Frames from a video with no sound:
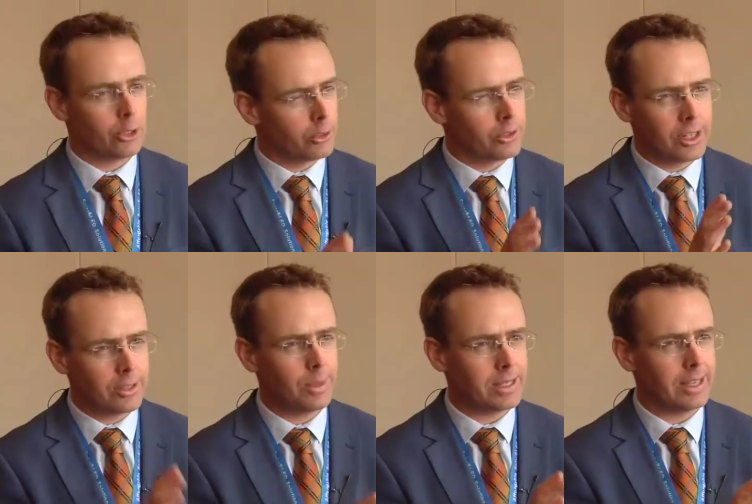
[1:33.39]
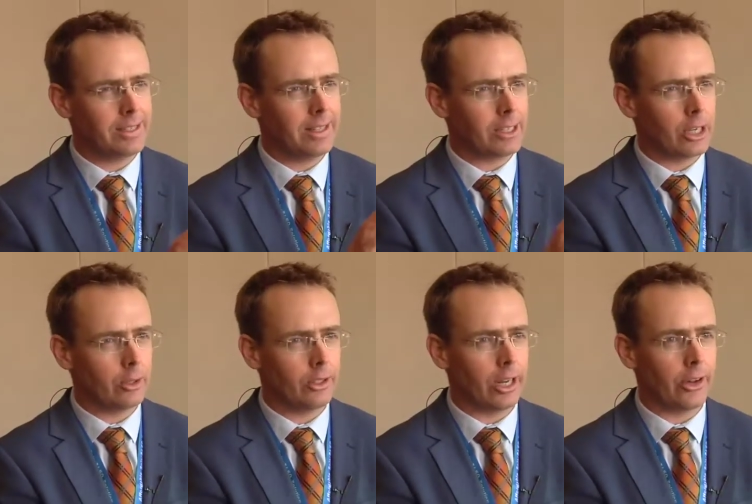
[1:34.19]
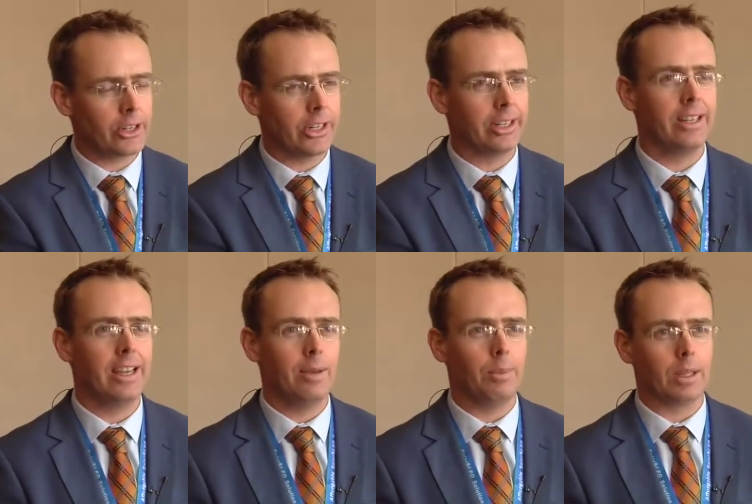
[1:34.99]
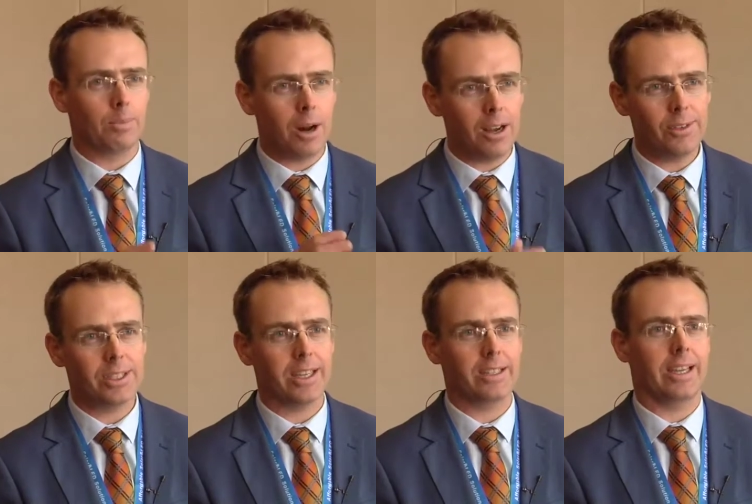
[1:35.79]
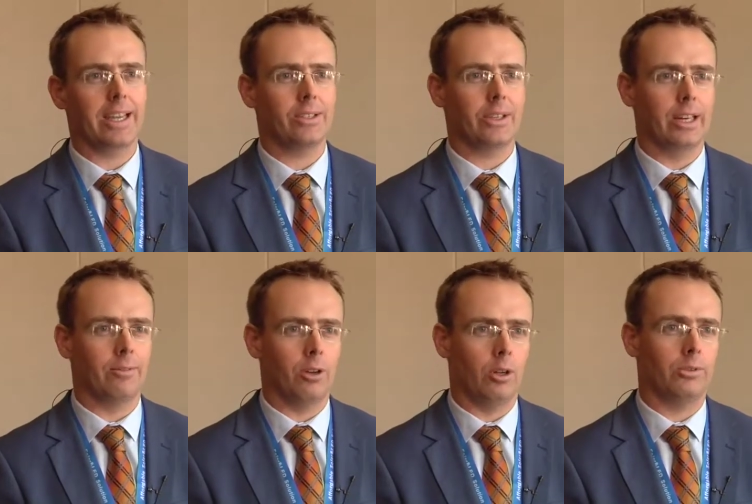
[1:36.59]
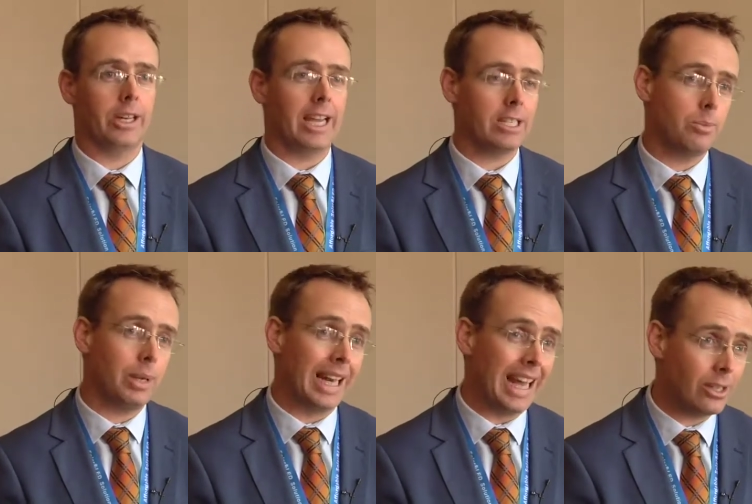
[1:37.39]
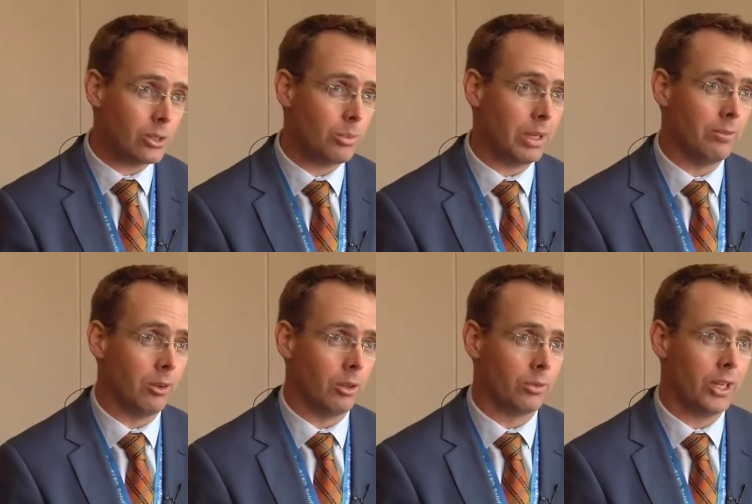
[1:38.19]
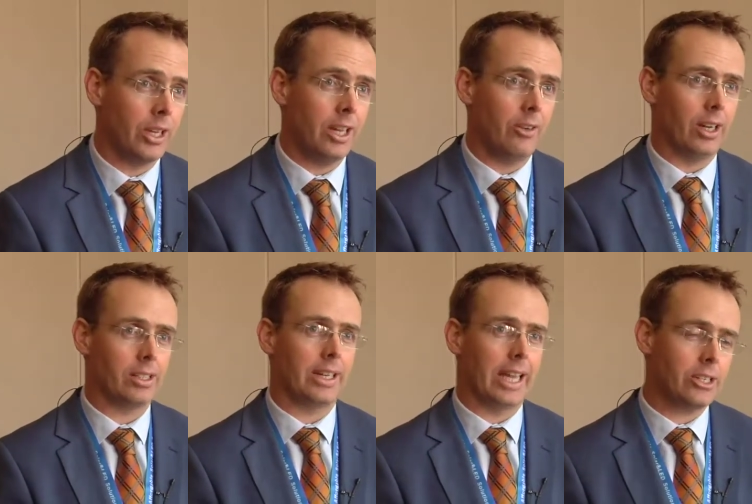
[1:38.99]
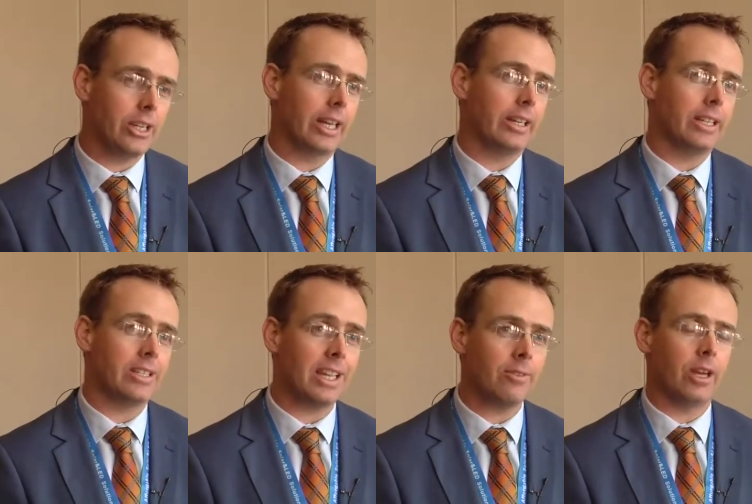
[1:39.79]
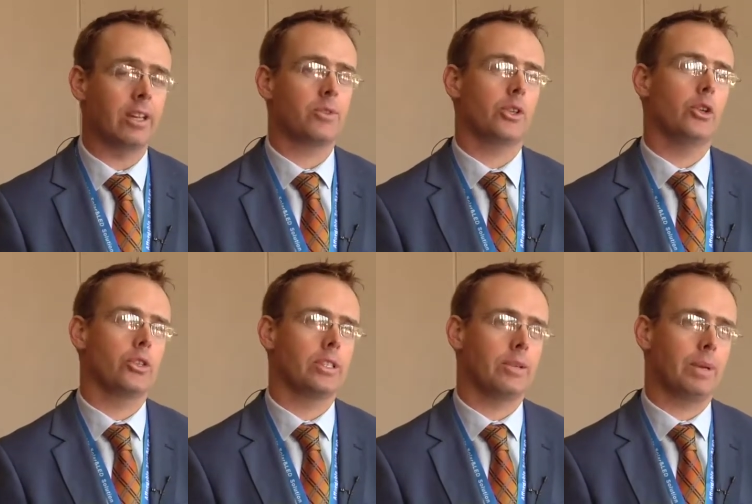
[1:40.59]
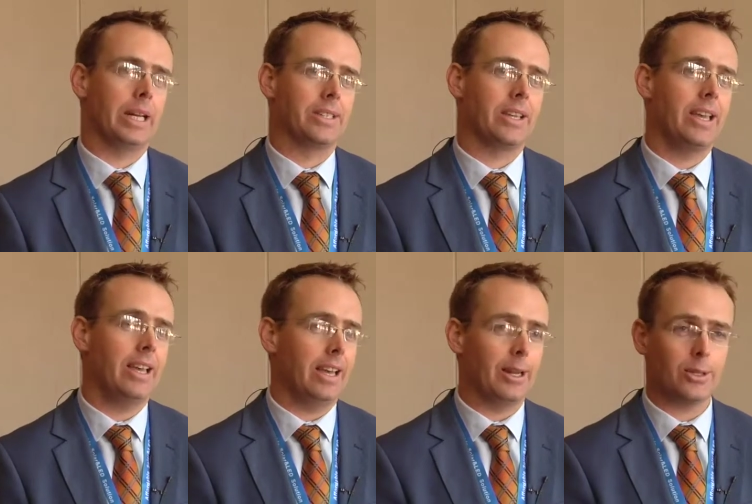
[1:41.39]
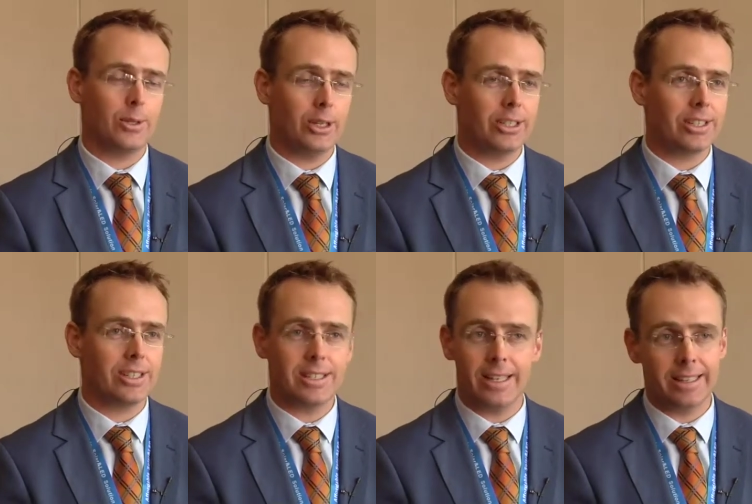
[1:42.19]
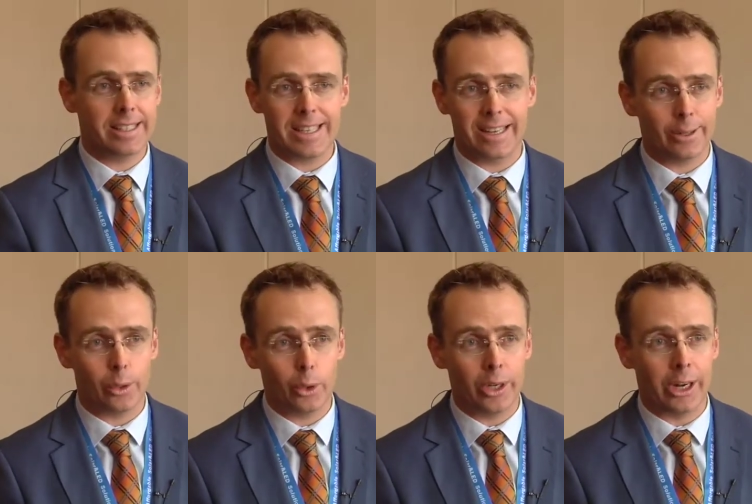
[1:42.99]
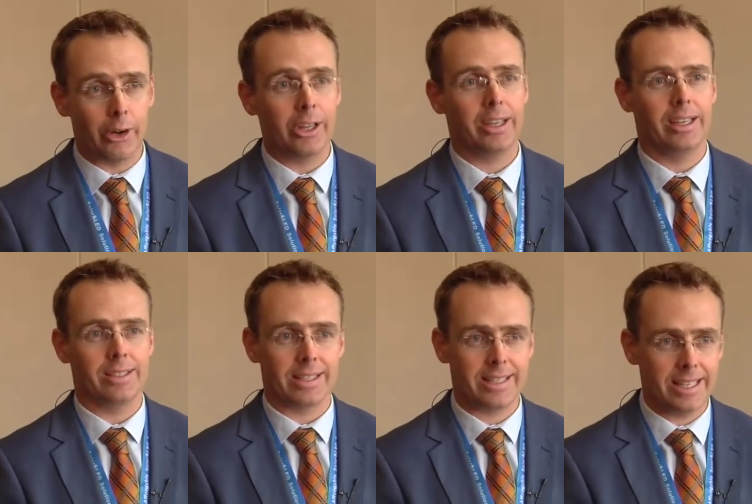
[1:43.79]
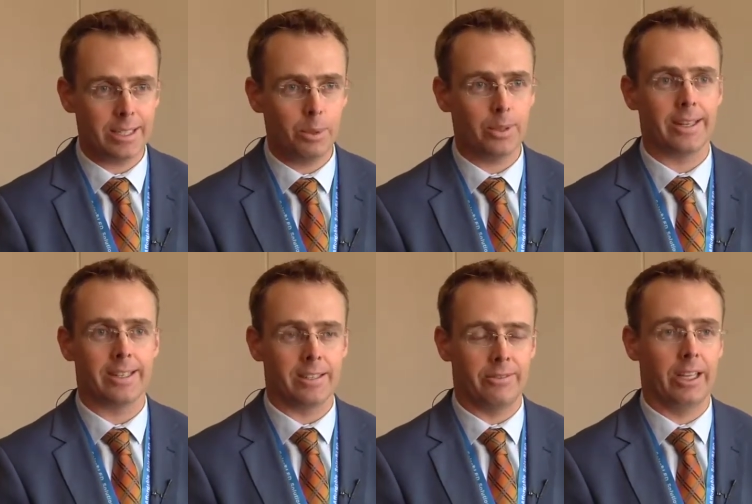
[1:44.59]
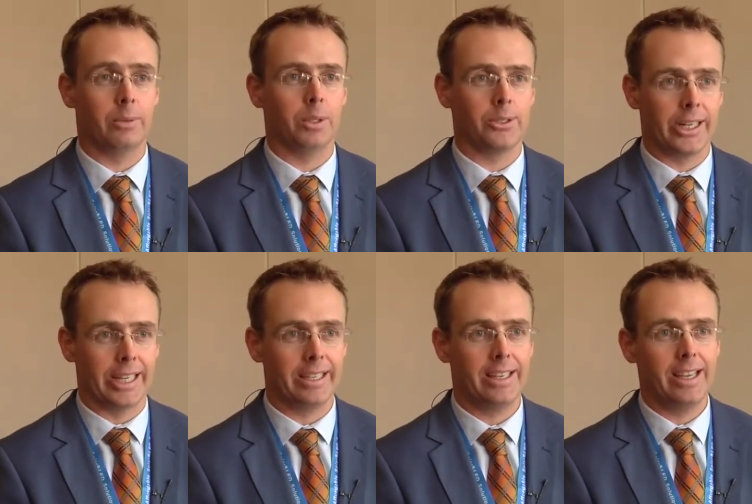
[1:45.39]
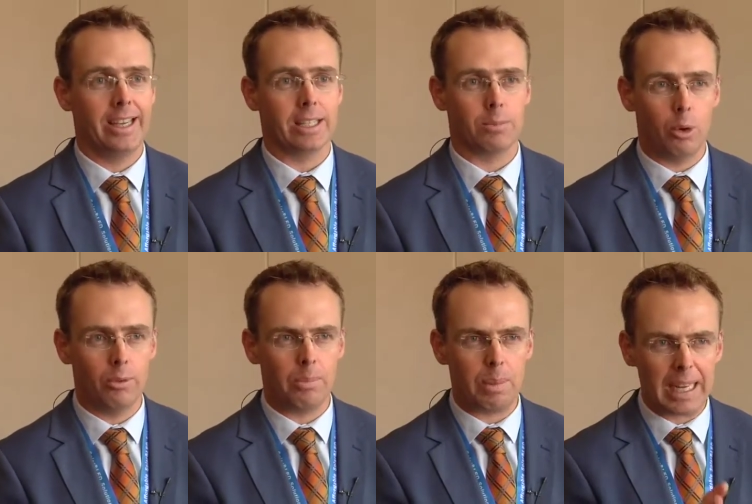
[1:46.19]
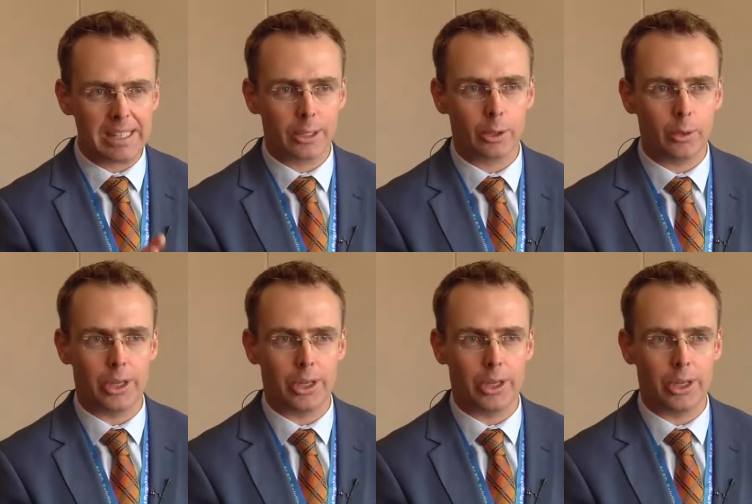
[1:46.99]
should just be set in that general direction, but the private sector has to get involved and has to be allowed to be involved, right, in actually getting these innovative solutions in place. And it's not something that's out of the ordinary, it's accessible and it's available today. It's more of a political